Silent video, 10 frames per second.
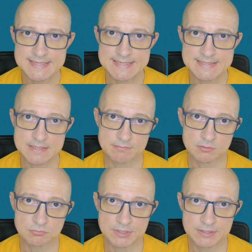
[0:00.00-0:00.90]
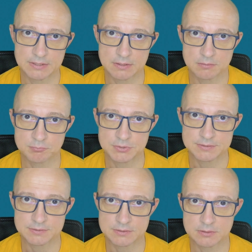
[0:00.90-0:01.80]
And I've already
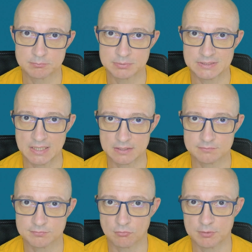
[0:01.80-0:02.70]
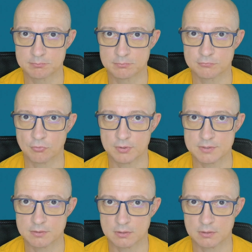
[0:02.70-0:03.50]
printed a plug for a